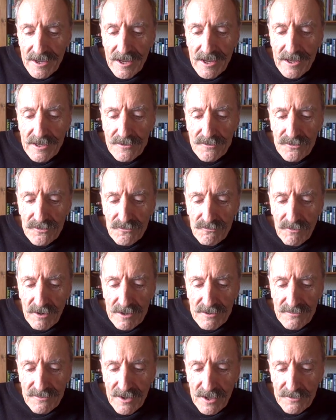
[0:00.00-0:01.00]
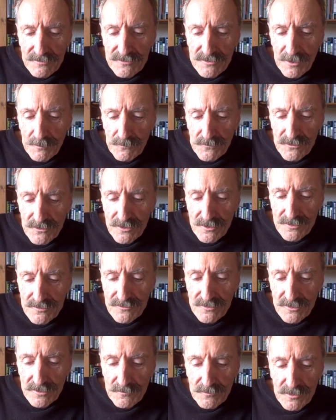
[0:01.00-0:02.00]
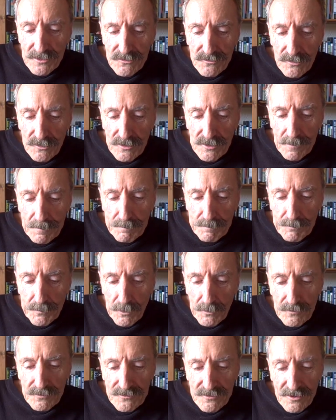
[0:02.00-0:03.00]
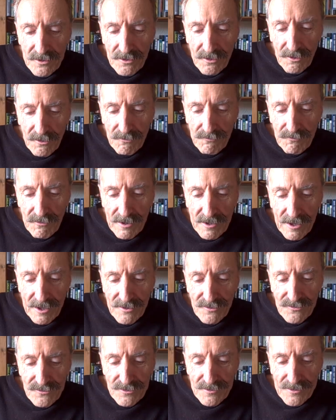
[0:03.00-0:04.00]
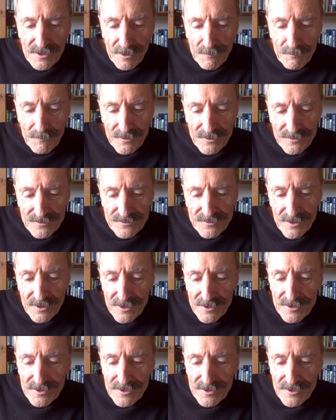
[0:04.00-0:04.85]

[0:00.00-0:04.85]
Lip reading: illustrates how some churches have enjoyed a boost to congregation numbers